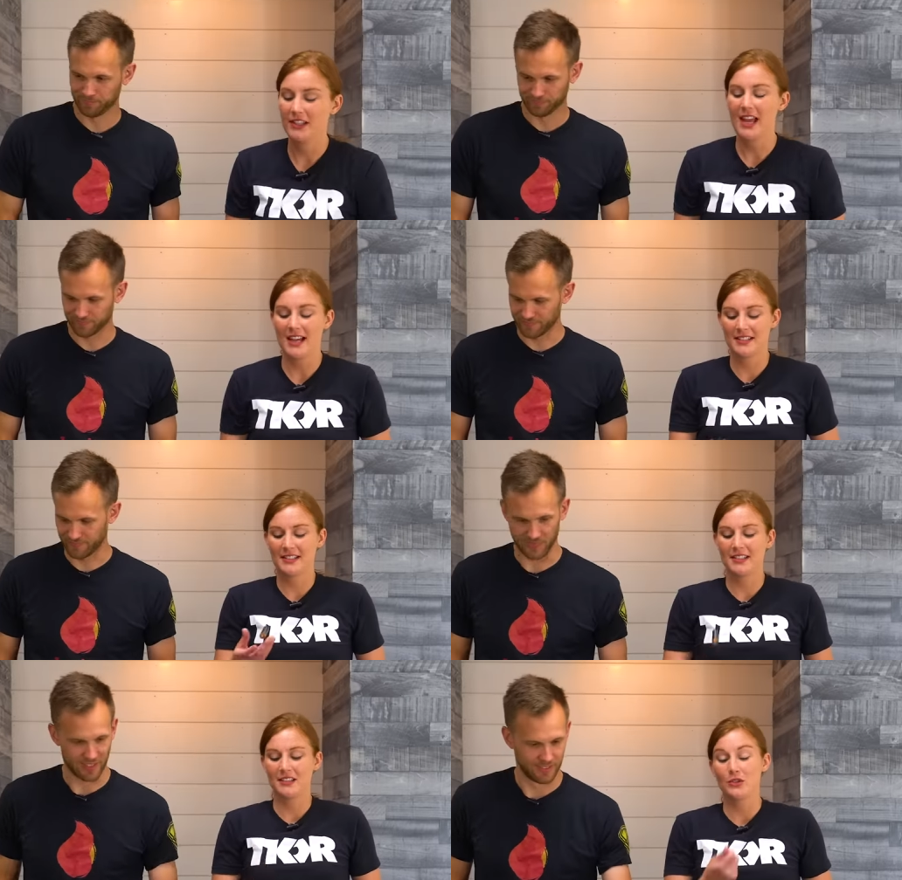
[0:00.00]
Speaker 1: our
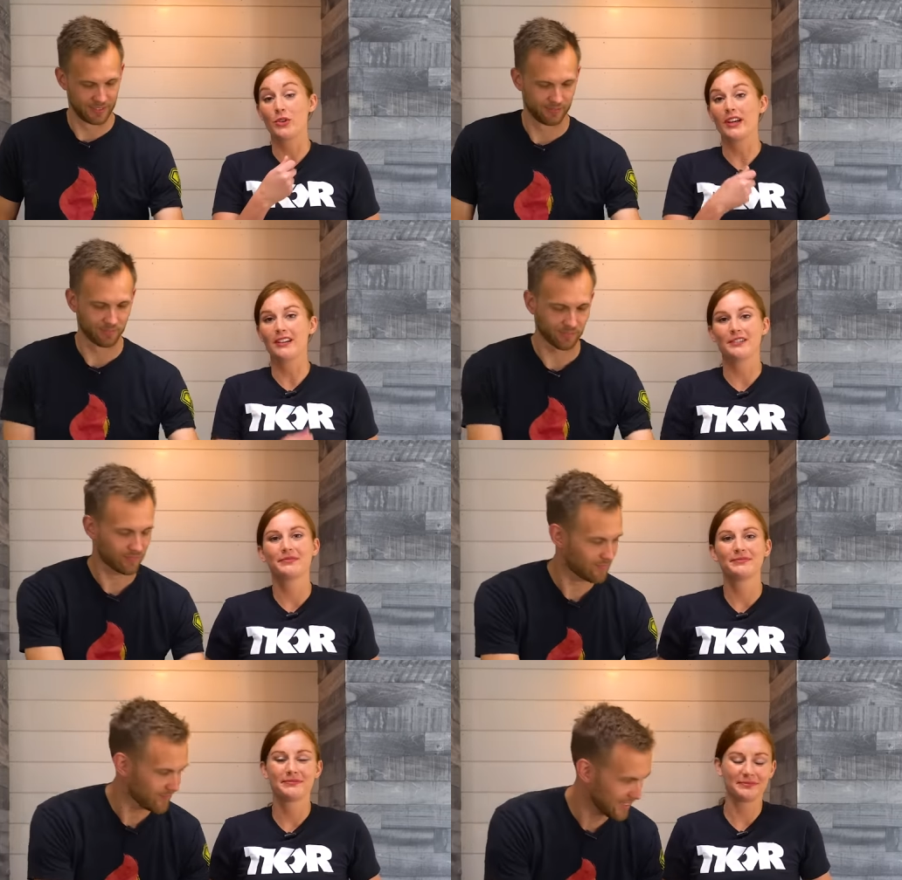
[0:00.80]
last trick?
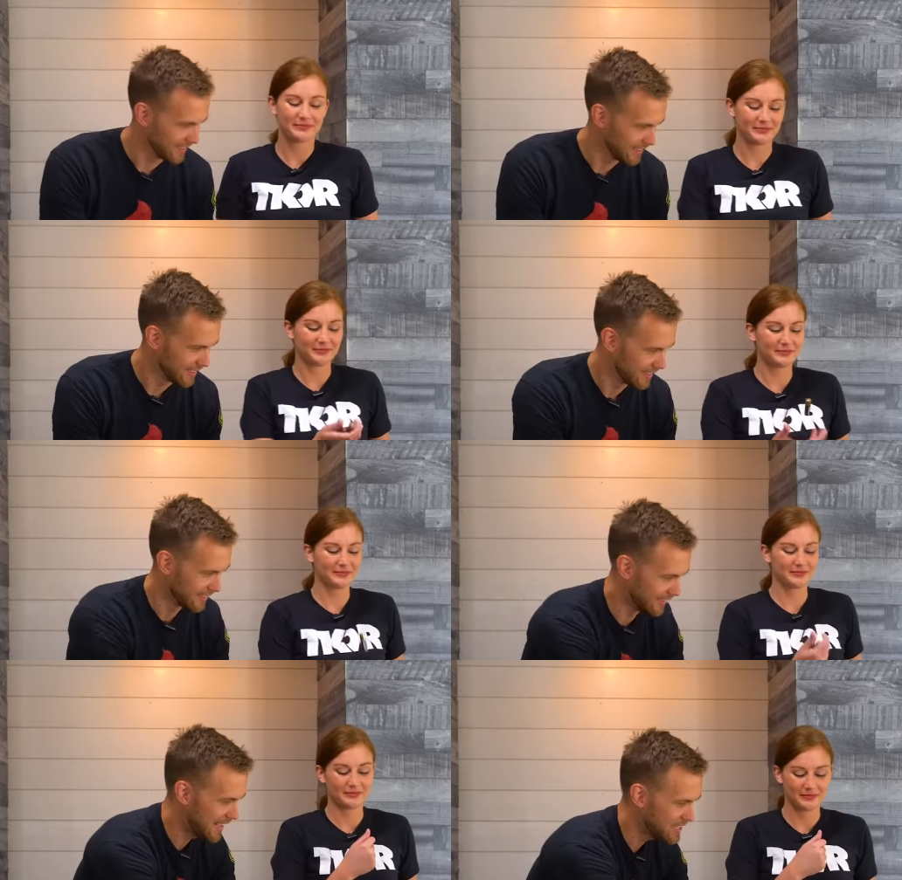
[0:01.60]

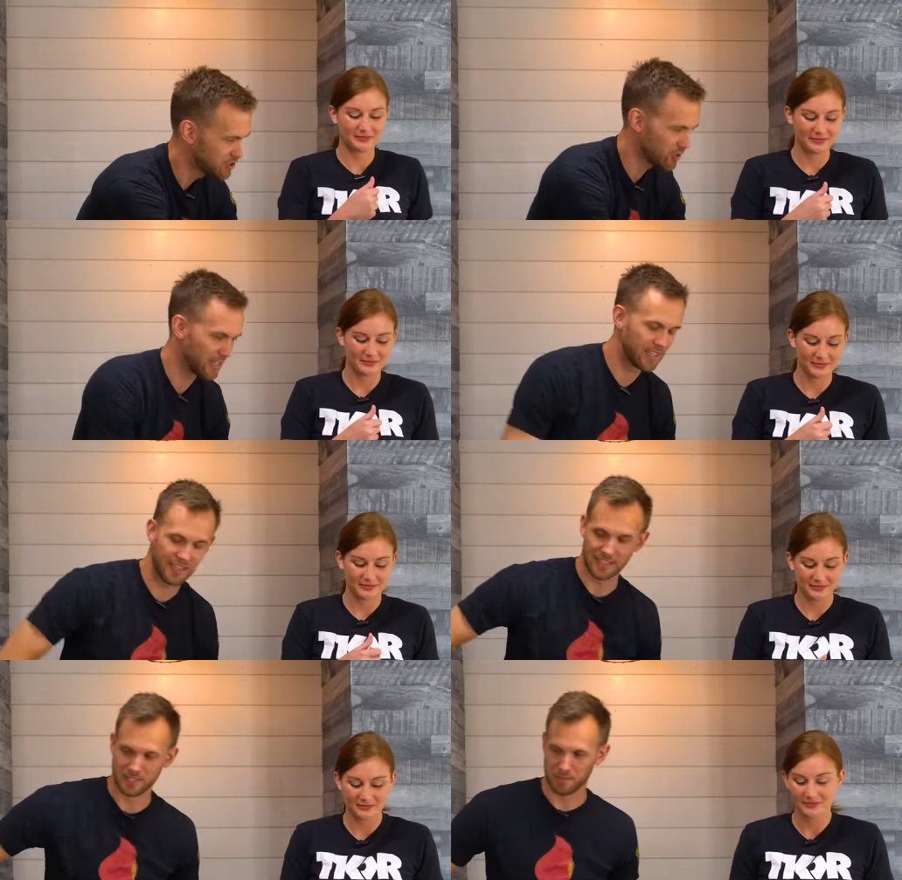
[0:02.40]
Speaker 2: Last
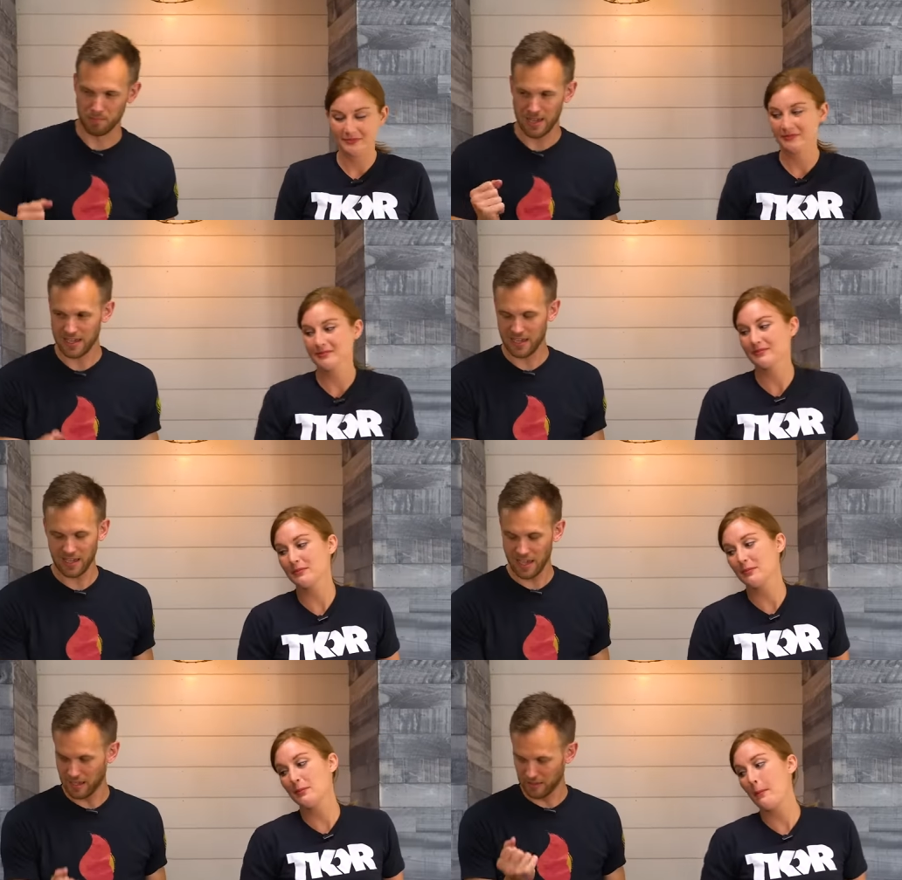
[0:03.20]
trick is
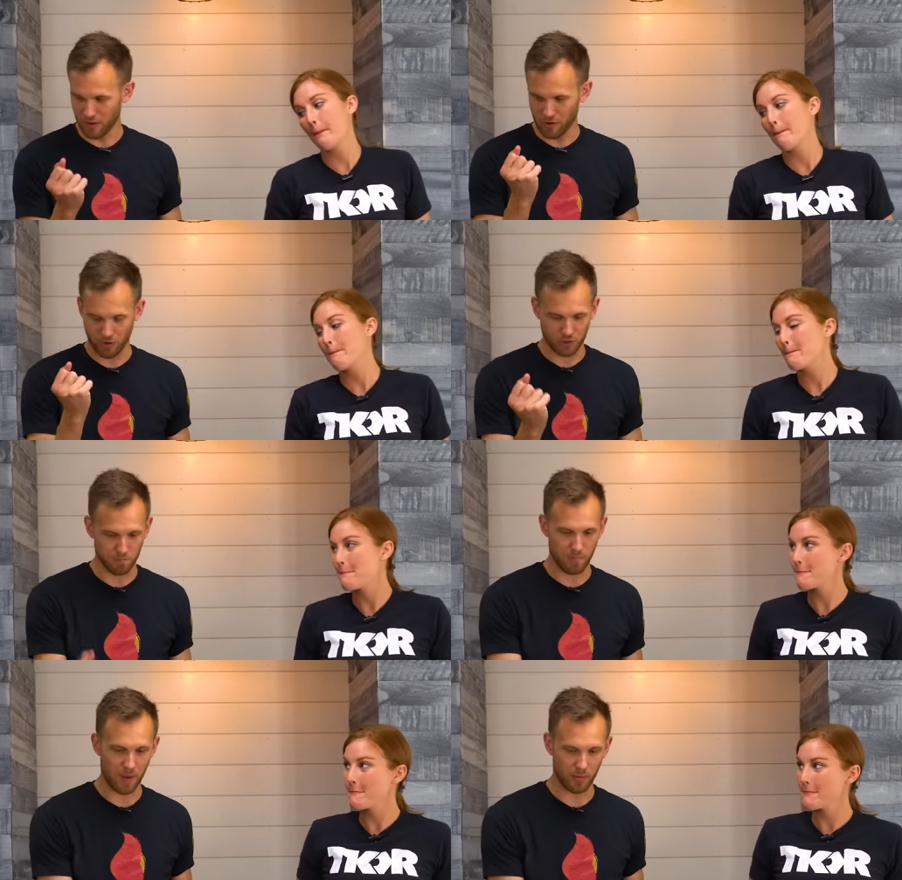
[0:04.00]
making a large
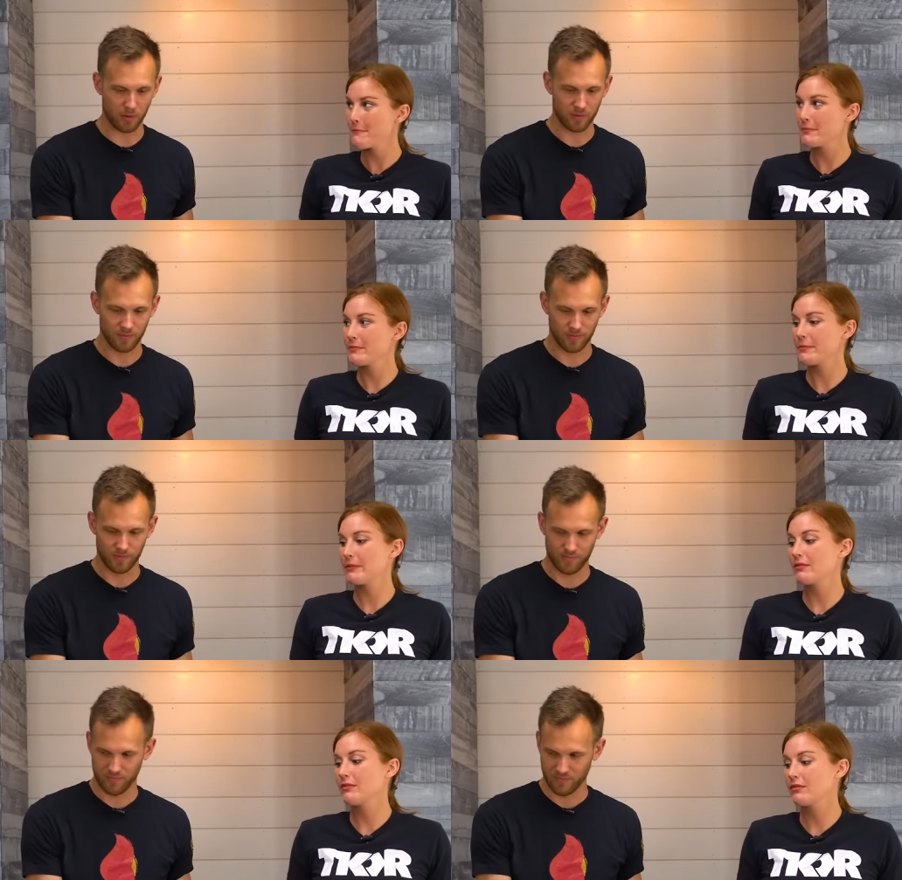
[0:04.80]
bubble,
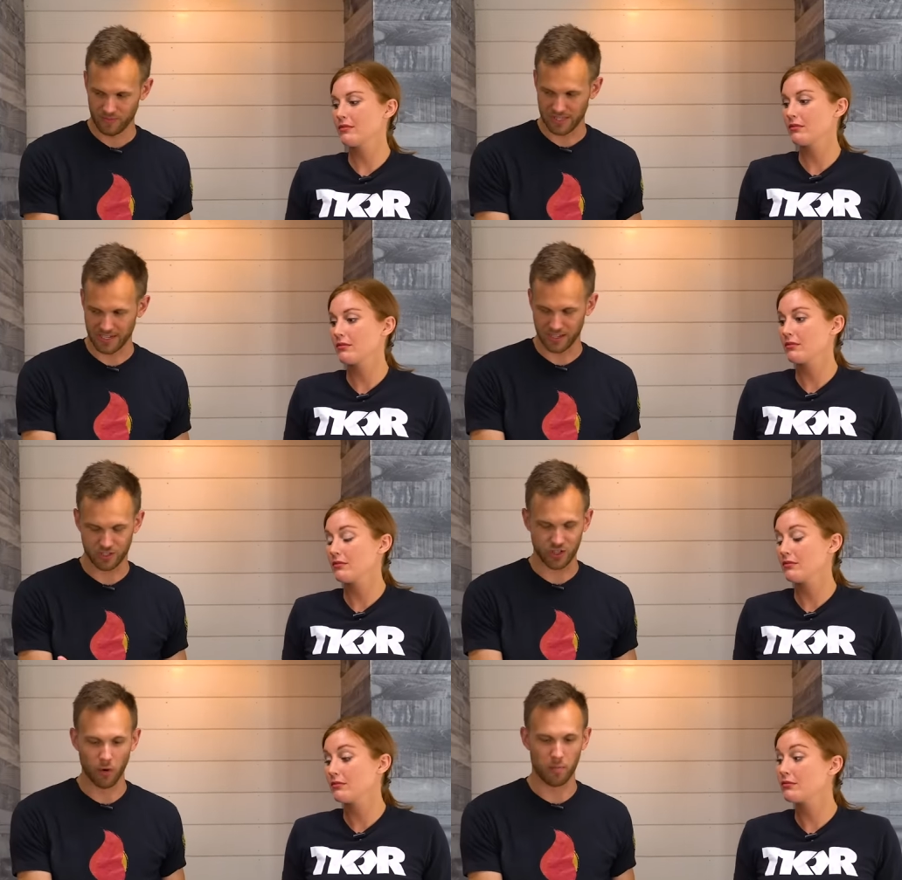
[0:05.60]
like a
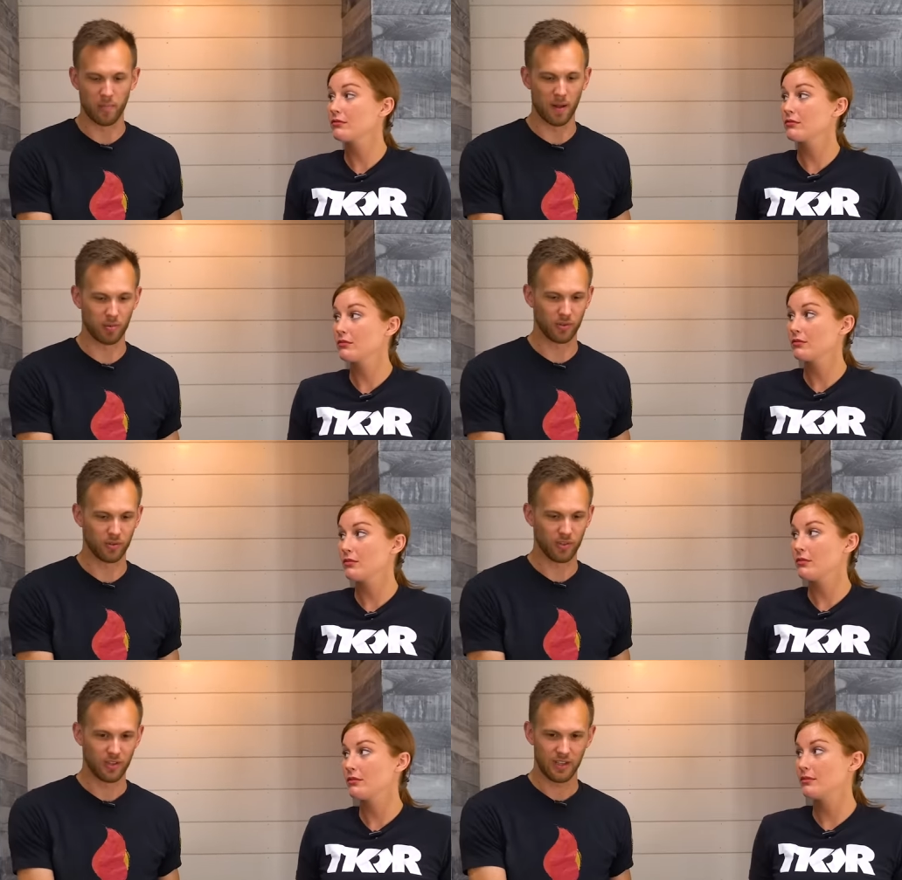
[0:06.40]
soap bubble,
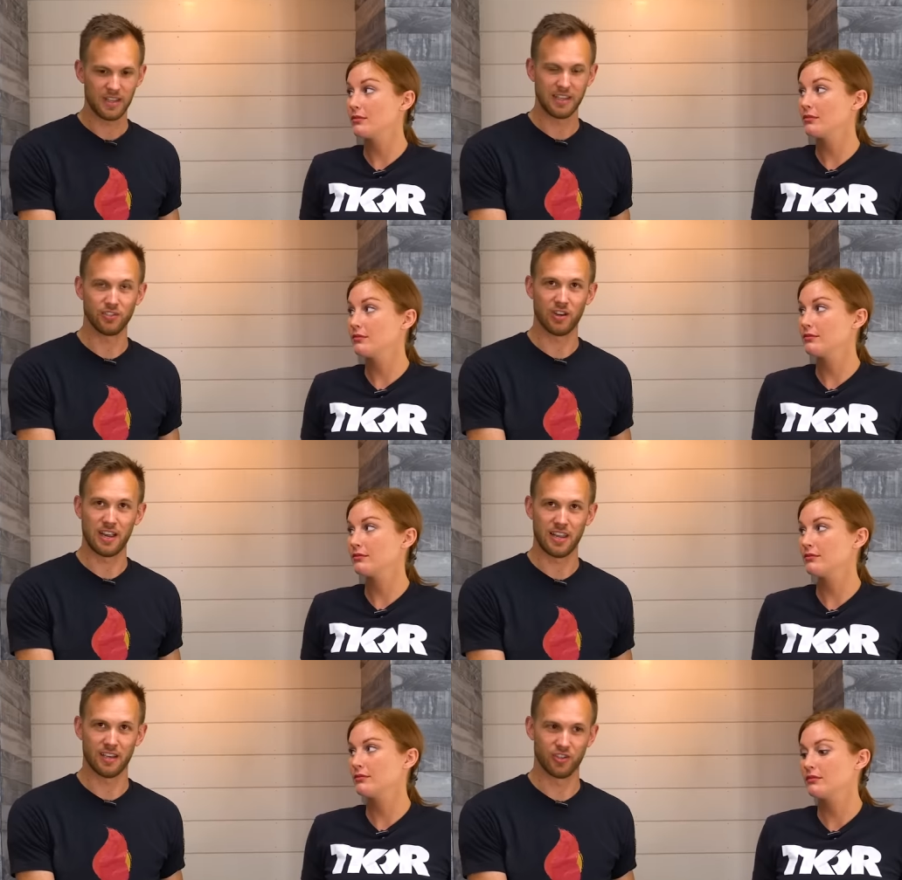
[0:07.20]
in your
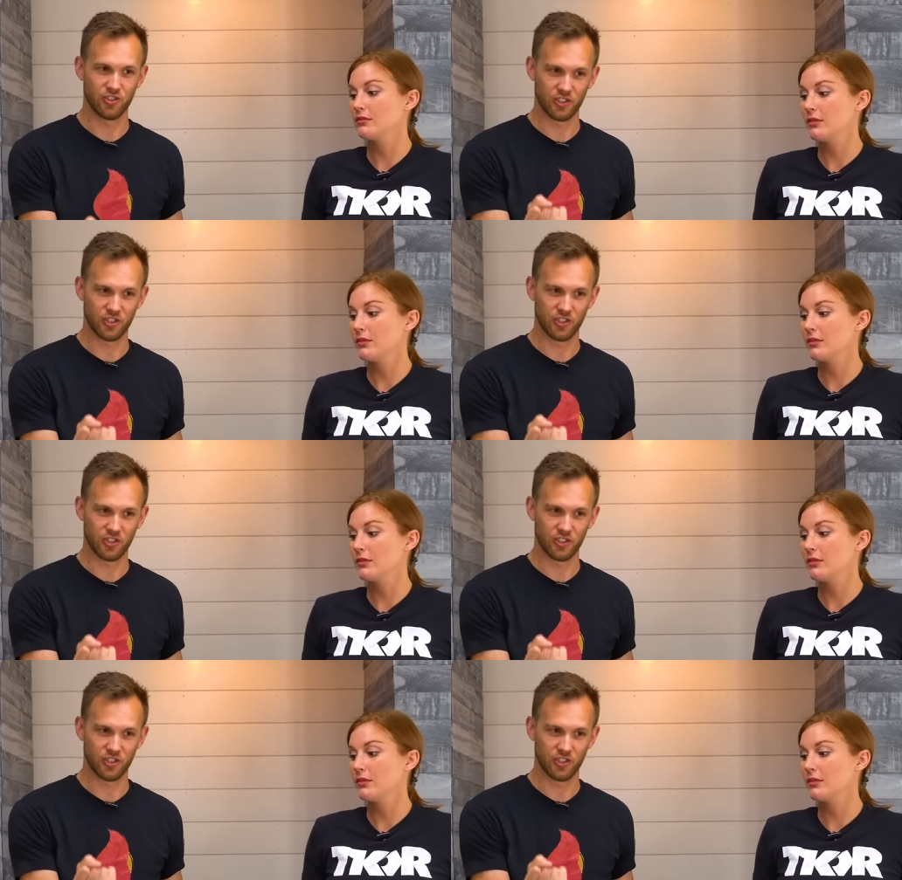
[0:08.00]
hand,